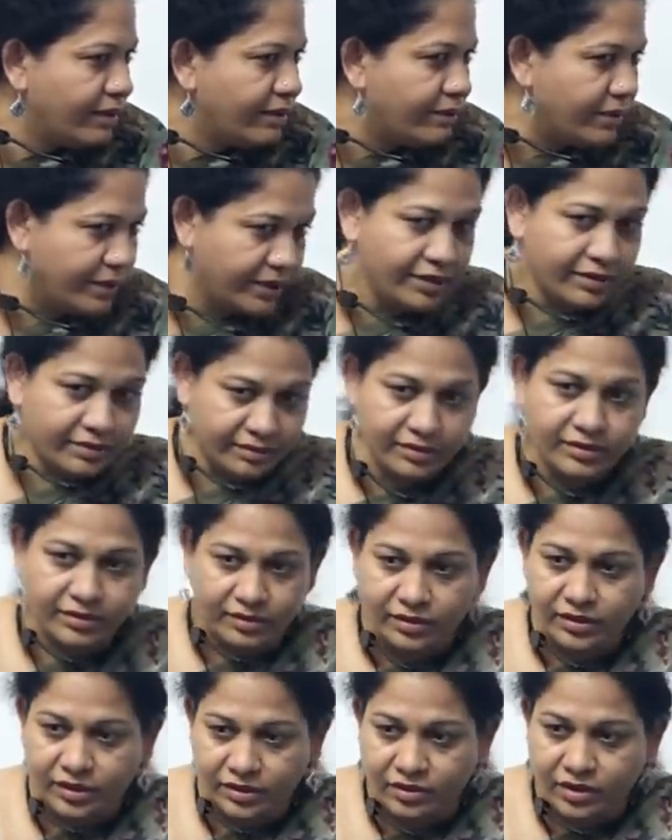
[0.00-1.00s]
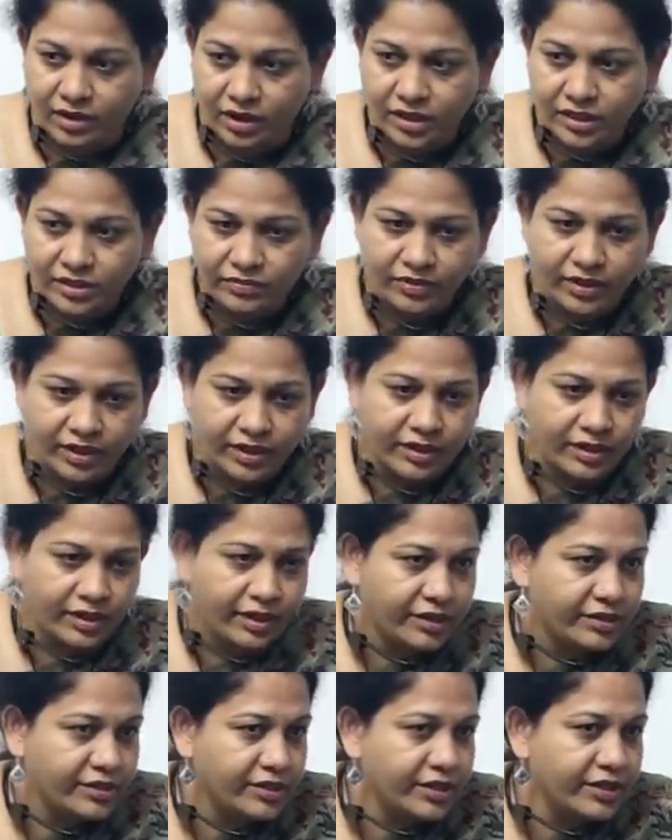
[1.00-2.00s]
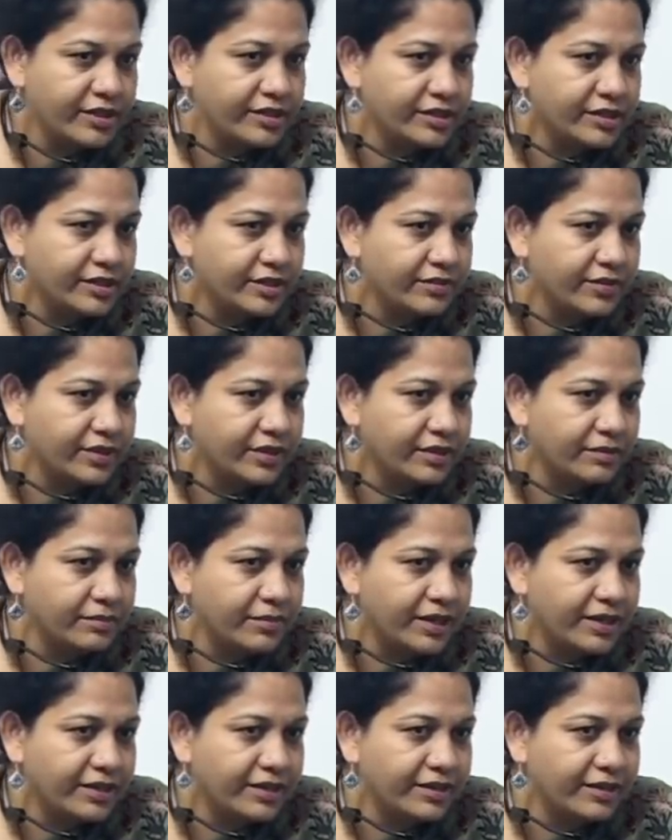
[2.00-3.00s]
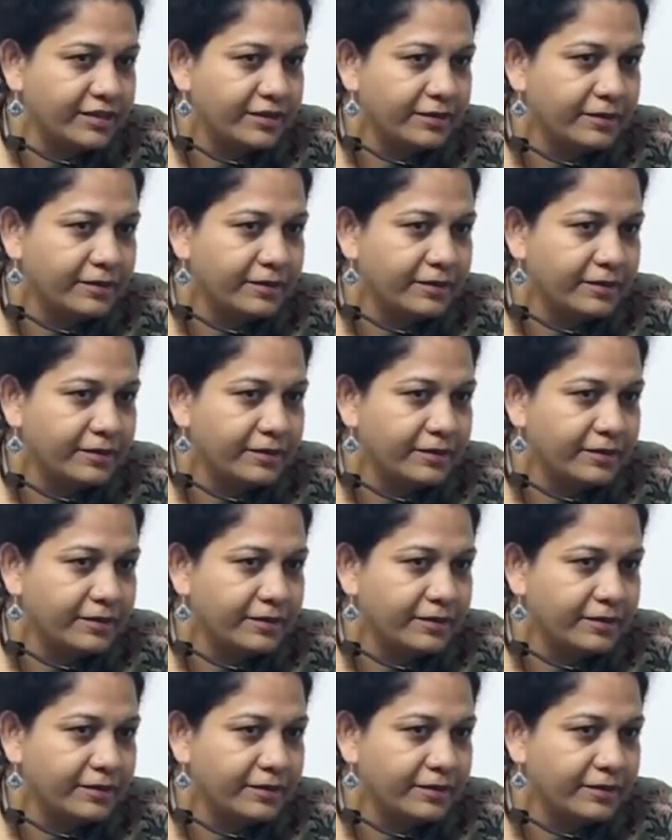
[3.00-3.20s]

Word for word: But then you know, that calls for a congratulations for that matter.